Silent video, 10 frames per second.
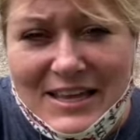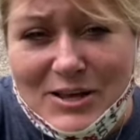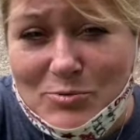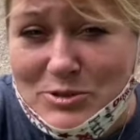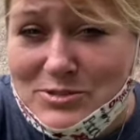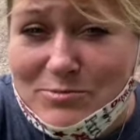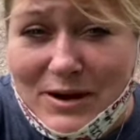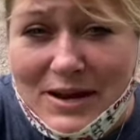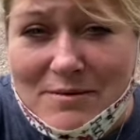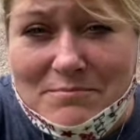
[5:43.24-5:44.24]
It was a
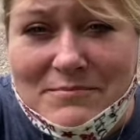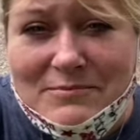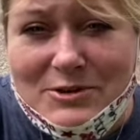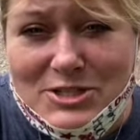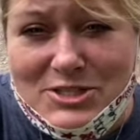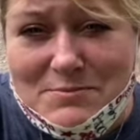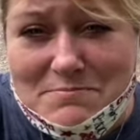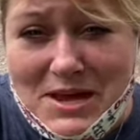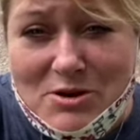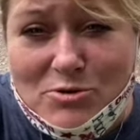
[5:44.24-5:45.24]
ram, which is a
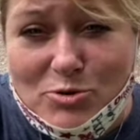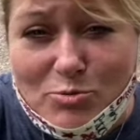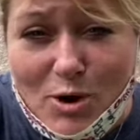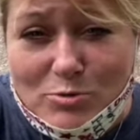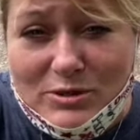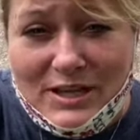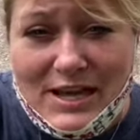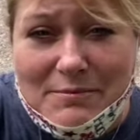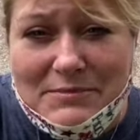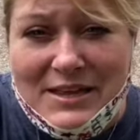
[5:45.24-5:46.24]
male grown
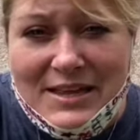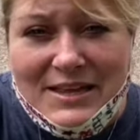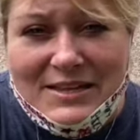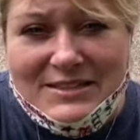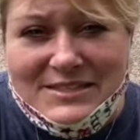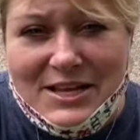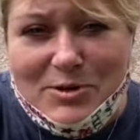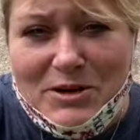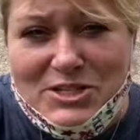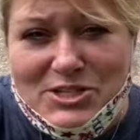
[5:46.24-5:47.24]
lamb. The
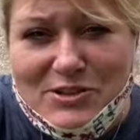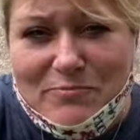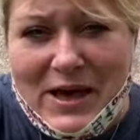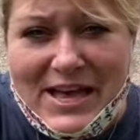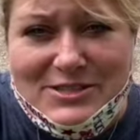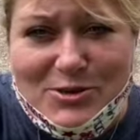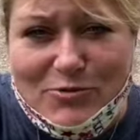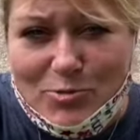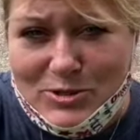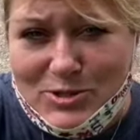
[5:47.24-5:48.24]
celebration of
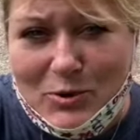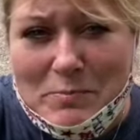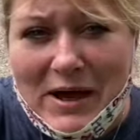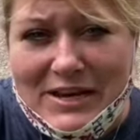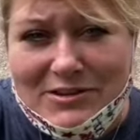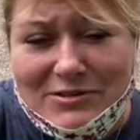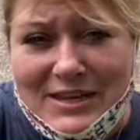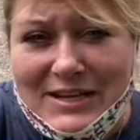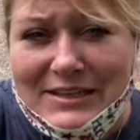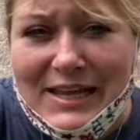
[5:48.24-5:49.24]
Passover was a reminder
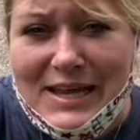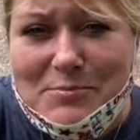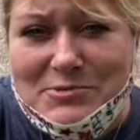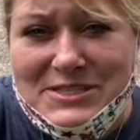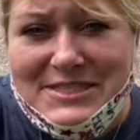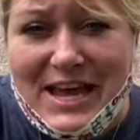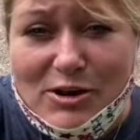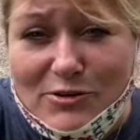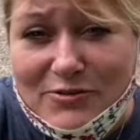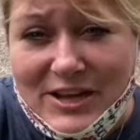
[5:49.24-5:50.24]
that a lamb was
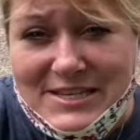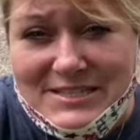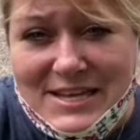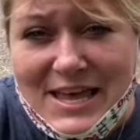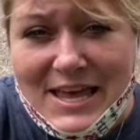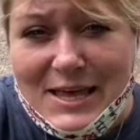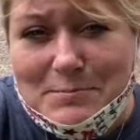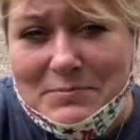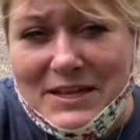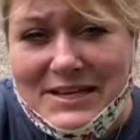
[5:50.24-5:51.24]
sacrificed
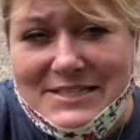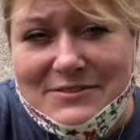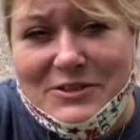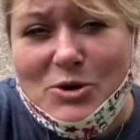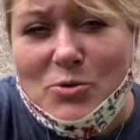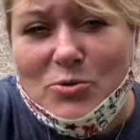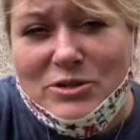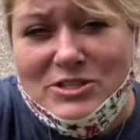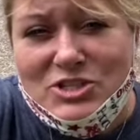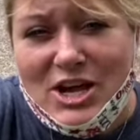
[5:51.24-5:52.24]
in place of the
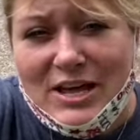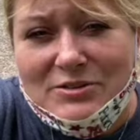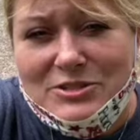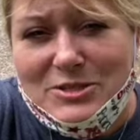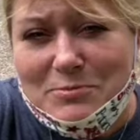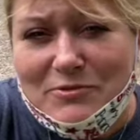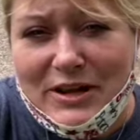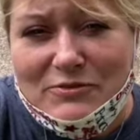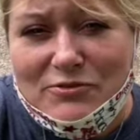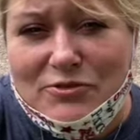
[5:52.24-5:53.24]
oldest child to
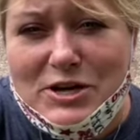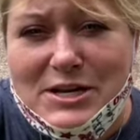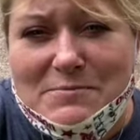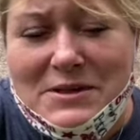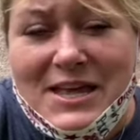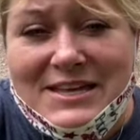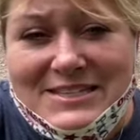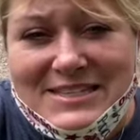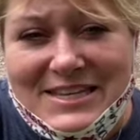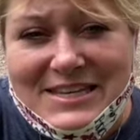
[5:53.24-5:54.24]
provide freedom
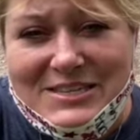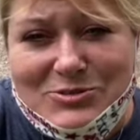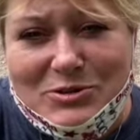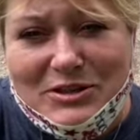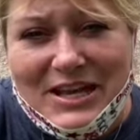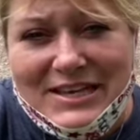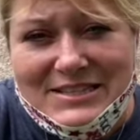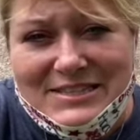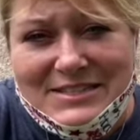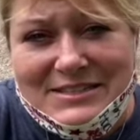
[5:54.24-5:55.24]
to the
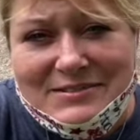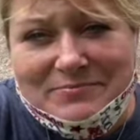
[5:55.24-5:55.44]
Israelites.